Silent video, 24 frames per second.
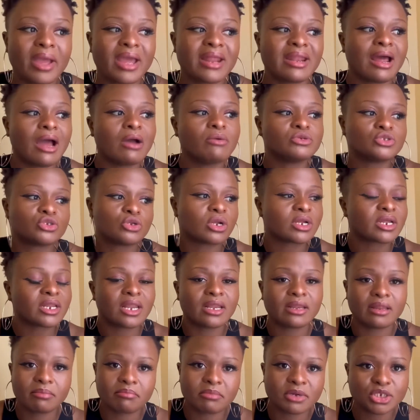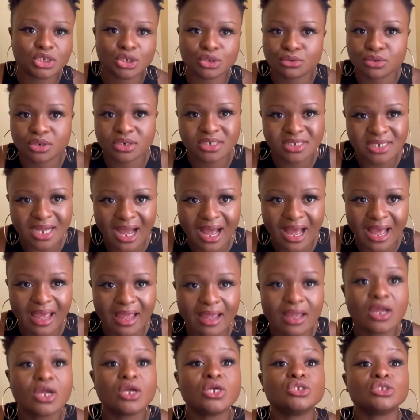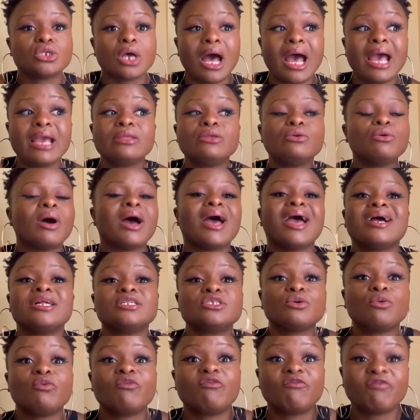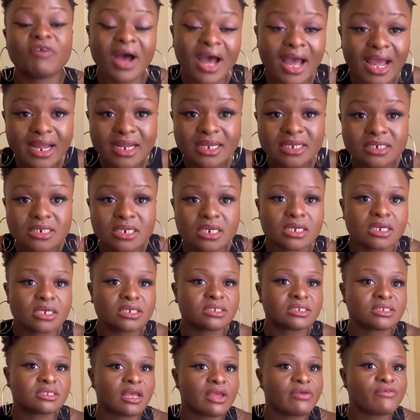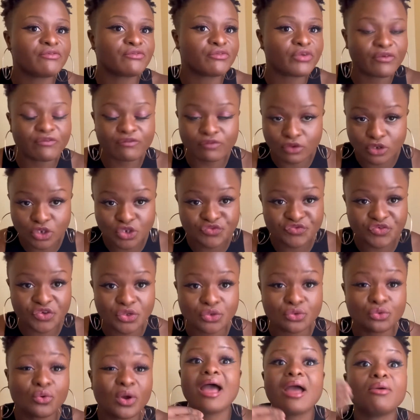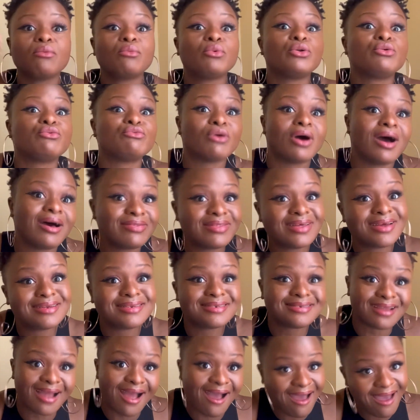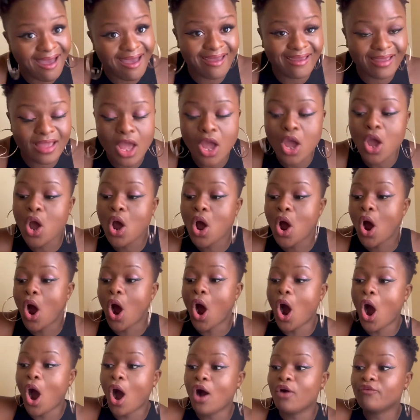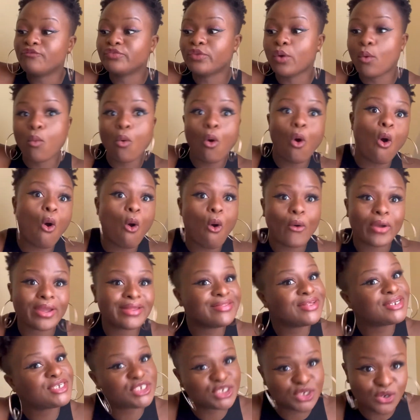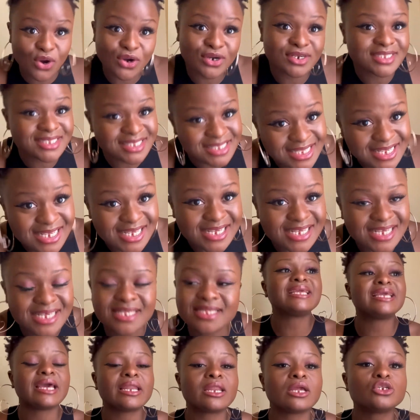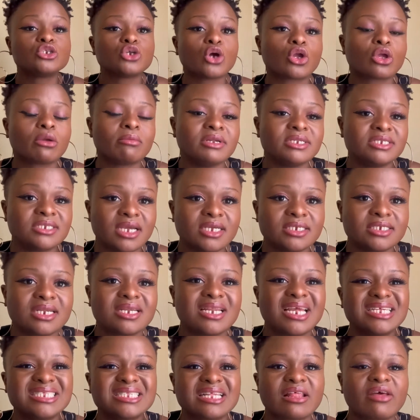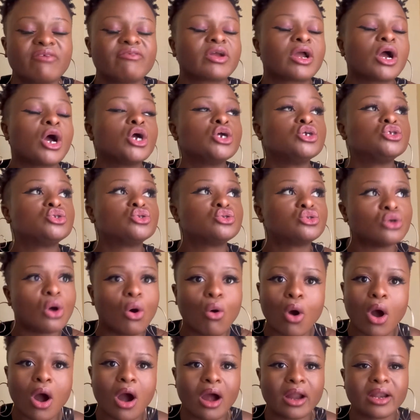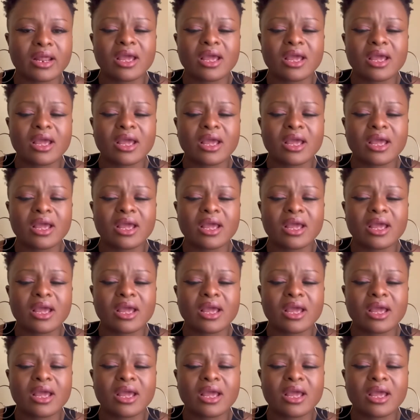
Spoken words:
And I was not going to let my children die. So I knew I had to find a safe refuge for you. I would rather die of the war in the DRC. Getting documentation in South Africa is so hard.